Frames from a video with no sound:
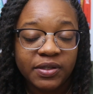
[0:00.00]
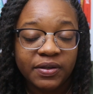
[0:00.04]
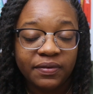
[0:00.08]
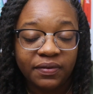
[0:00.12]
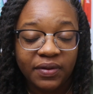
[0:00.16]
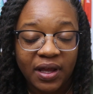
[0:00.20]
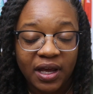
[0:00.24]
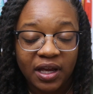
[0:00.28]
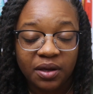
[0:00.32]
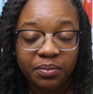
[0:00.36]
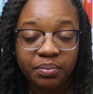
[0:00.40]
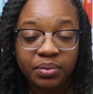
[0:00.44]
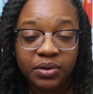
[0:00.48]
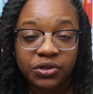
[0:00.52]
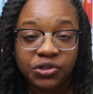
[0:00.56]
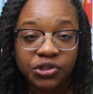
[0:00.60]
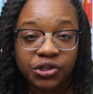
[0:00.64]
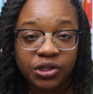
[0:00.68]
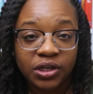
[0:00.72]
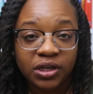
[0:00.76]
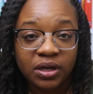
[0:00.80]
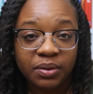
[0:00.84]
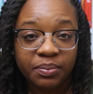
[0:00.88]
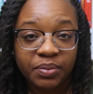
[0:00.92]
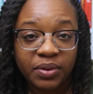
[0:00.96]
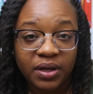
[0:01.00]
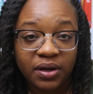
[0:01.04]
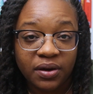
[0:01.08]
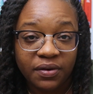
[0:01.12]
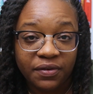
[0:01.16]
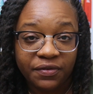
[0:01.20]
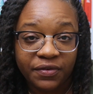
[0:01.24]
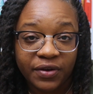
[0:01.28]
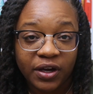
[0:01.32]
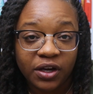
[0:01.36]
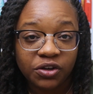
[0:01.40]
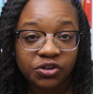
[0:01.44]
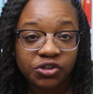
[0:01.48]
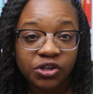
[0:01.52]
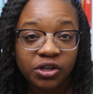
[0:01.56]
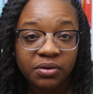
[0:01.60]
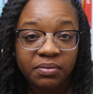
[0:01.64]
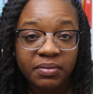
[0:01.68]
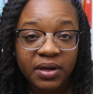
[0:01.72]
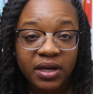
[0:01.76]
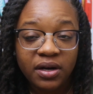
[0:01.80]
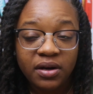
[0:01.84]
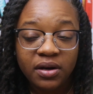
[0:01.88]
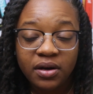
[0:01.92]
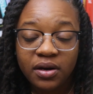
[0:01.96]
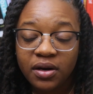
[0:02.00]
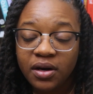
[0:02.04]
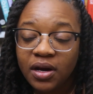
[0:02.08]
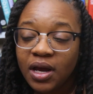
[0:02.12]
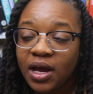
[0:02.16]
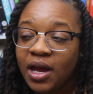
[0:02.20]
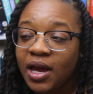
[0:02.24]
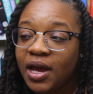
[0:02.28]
of like pushing up their affection meter.